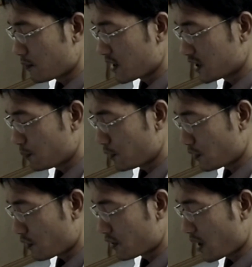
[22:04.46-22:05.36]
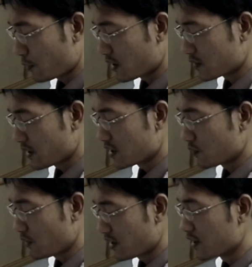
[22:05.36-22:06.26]
multiple oral hypoglycemic
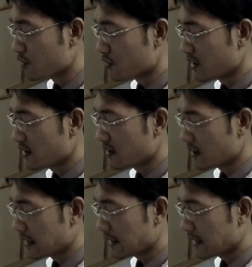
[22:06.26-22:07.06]
agent with insulin.